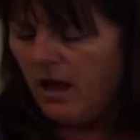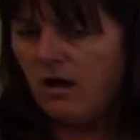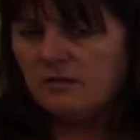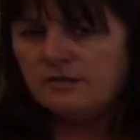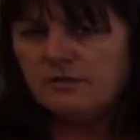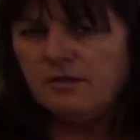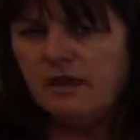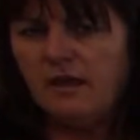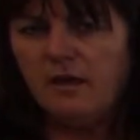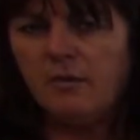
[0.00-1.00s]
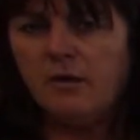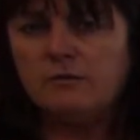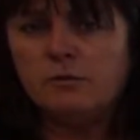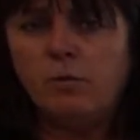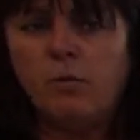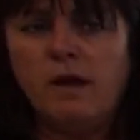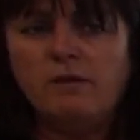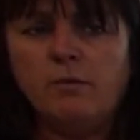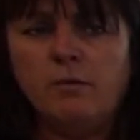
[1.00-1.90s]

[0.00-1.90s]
Also thinking about what